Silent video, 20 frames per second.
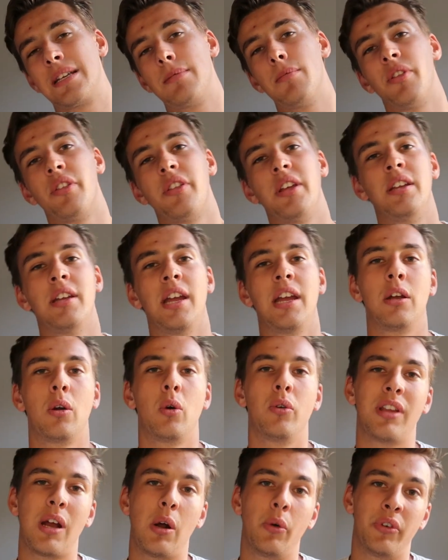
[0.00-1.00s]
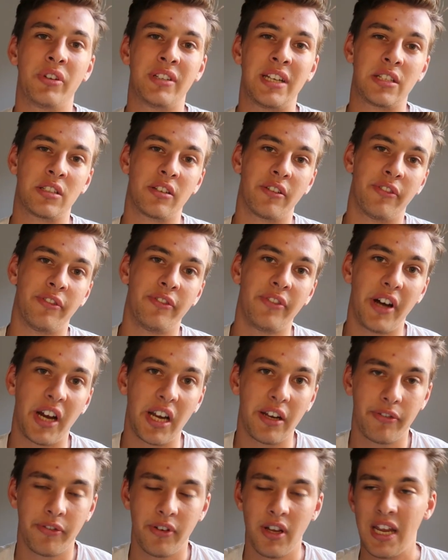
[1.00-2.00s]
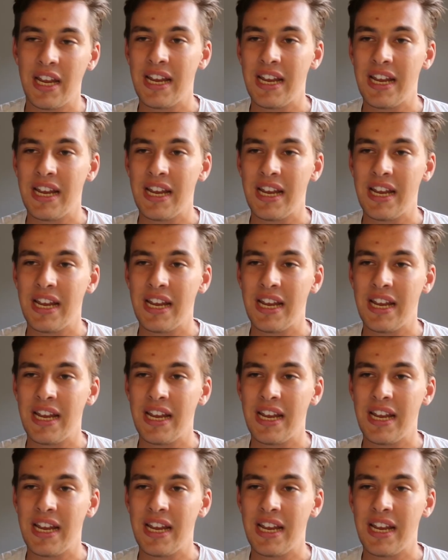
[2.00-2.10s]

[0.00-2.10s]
same thing and go down to sets of 5.